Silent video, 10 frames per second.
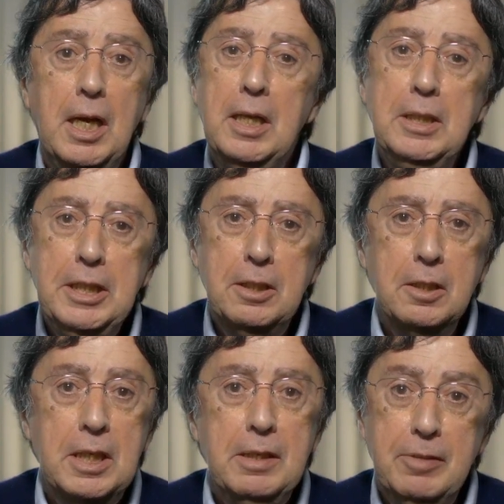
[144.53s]
and
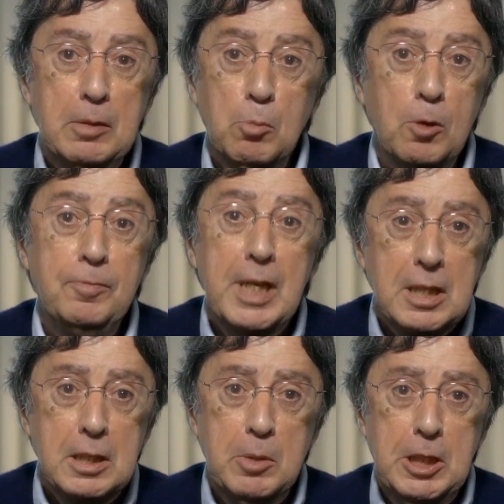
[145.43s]
needed even more
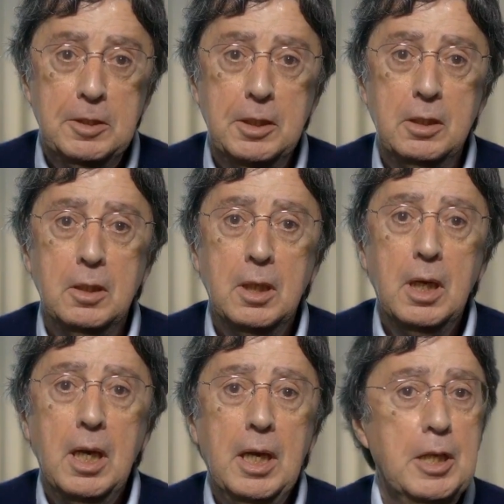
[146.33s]
flexibility,
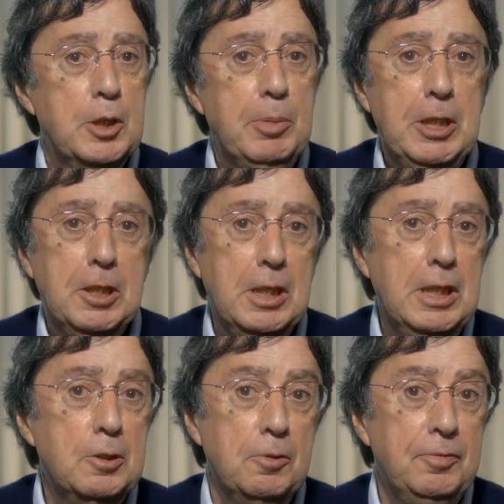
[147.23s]
especially
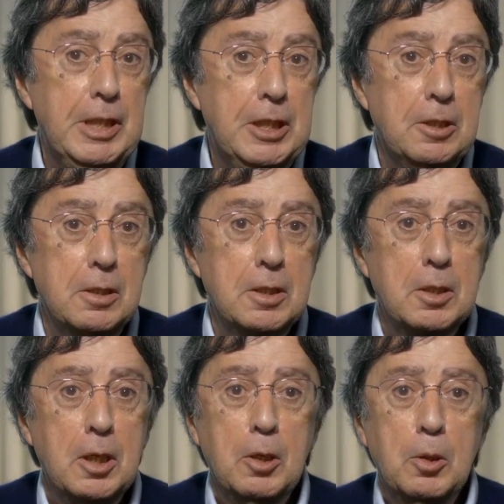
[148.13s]
in the finishers,